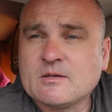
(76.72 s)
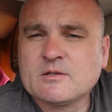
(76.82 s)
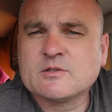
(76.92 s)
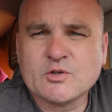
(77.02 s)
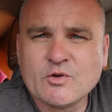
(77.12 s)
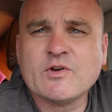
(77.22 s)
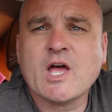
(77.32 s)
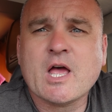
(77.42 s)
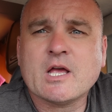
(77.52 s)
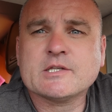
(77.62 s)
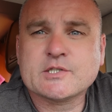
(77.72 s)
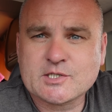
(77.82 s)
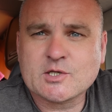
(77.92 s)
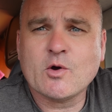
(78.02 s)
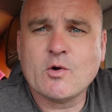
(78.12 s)
It's another
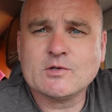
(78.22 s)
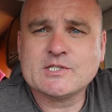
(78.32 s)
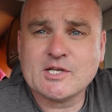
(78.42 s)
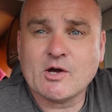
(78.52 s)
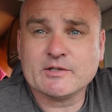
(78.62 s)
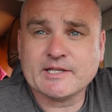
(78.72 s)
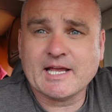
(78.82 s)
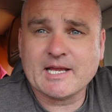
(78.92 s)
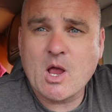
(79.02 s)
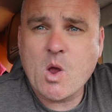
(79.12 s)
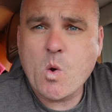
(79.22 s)
scorching hot day.